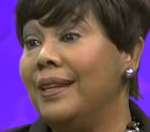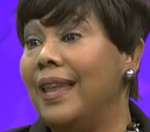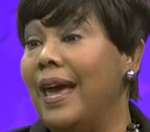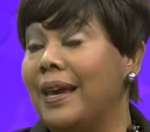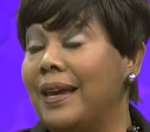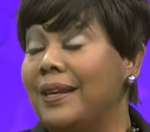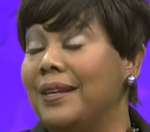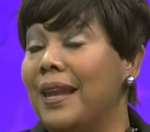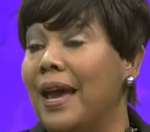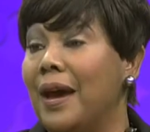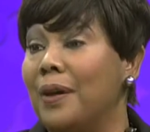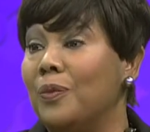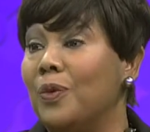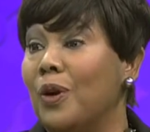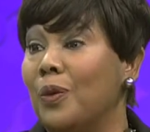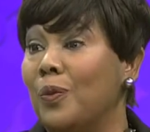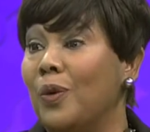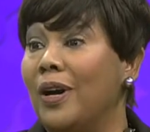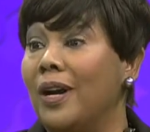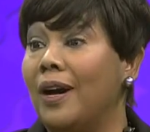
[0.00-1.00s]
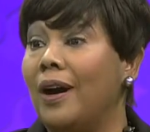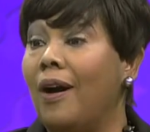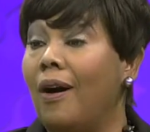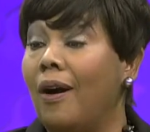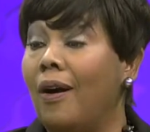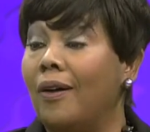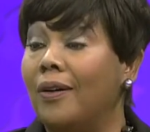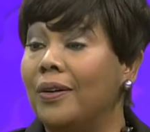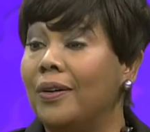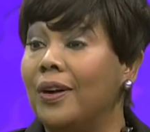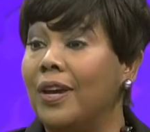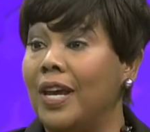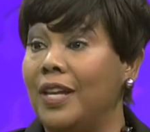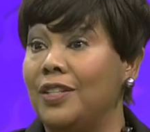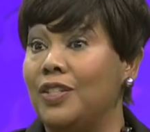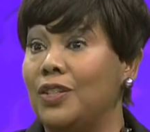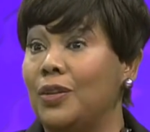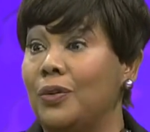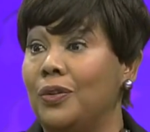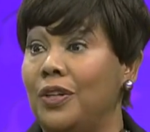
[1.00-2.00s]
Like a 911 call. And
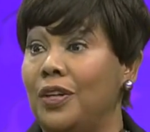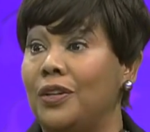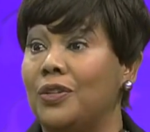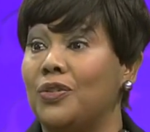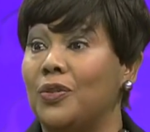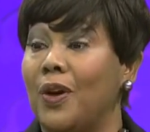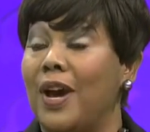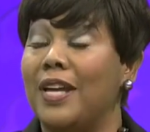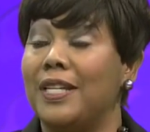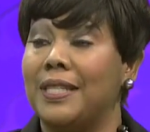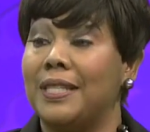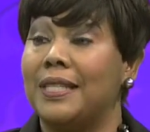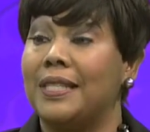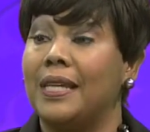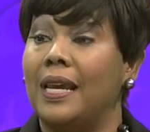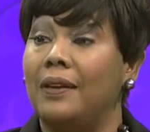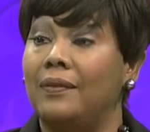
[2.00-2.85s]
so they're trying to save